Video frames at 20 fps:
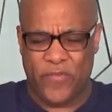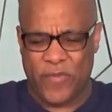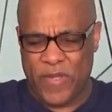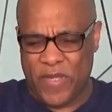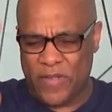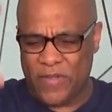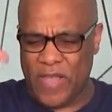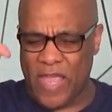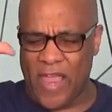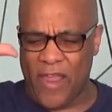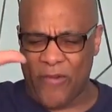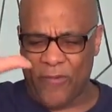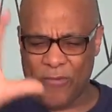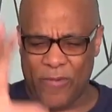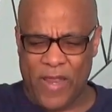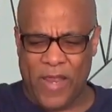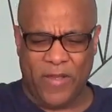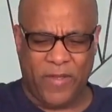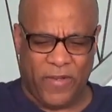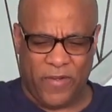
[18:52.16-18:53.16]
because I
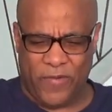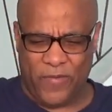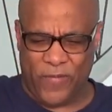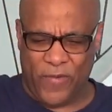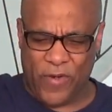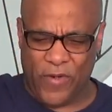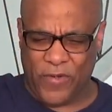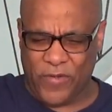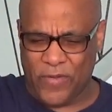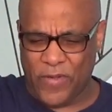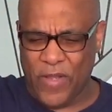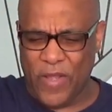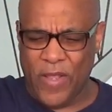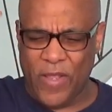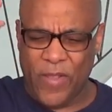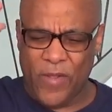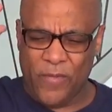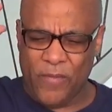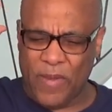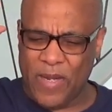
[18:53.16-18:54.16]
read this verse,
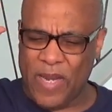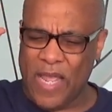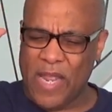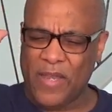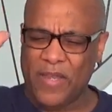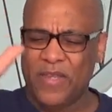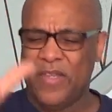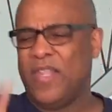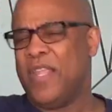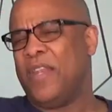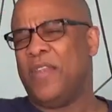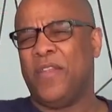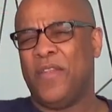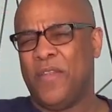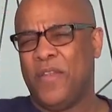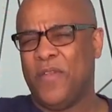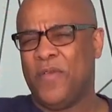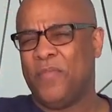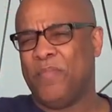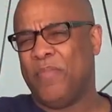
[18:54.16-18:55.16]
but I
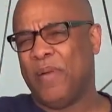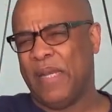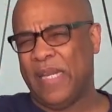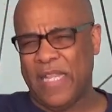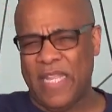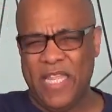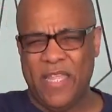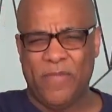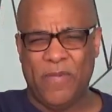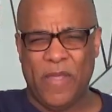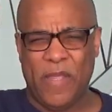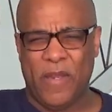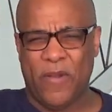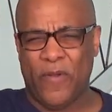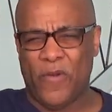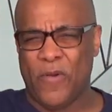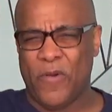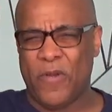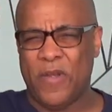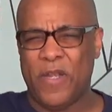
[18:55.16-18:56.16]
didn't believe it
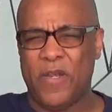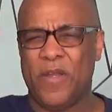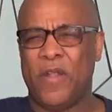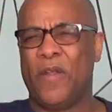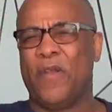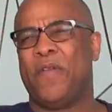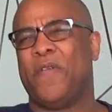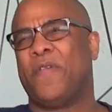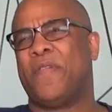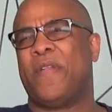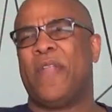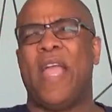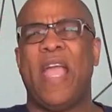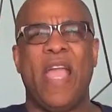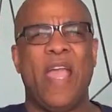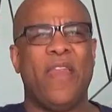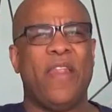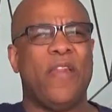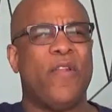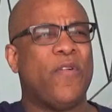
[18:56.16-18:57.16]
or didn't
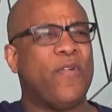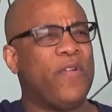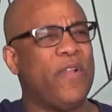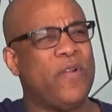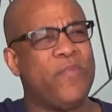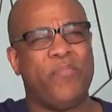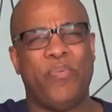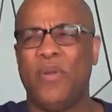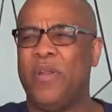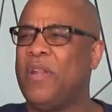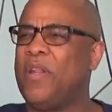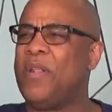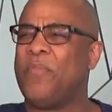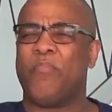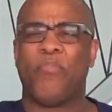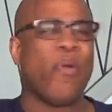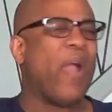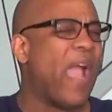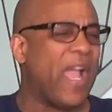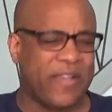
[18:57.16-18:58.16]
understand it or didn't put it in
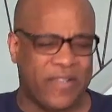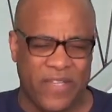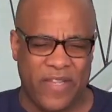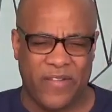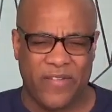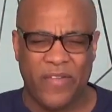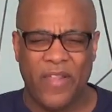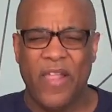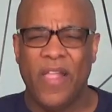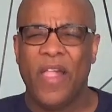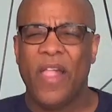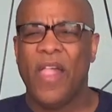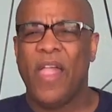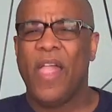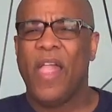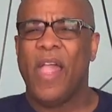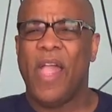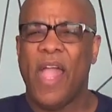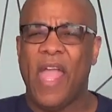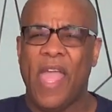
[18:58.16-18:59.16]
practice.
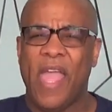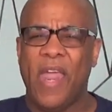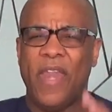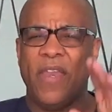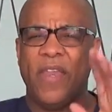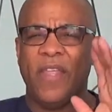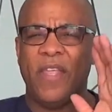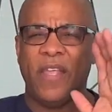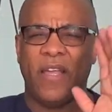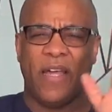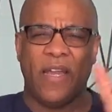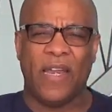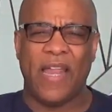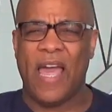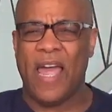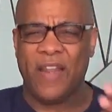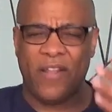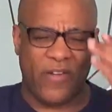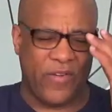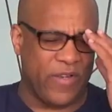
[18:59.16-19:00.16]
And it's a
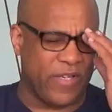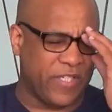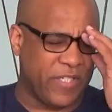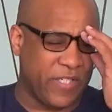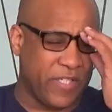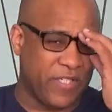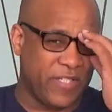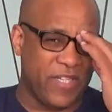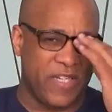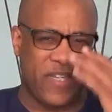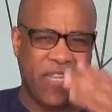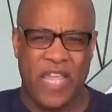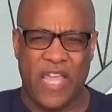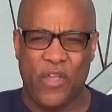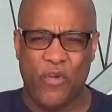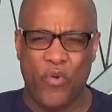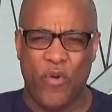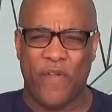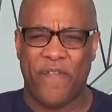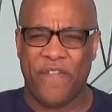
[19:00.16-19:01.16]
lot of Christians today
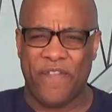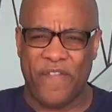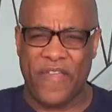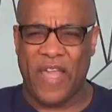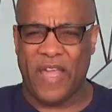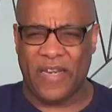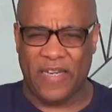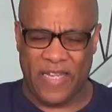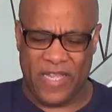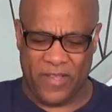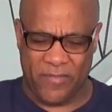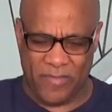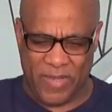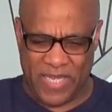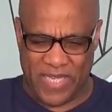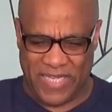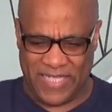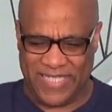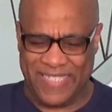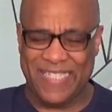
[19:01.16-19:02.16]
who are failing
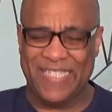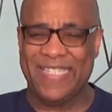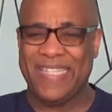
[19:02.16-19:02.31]
because of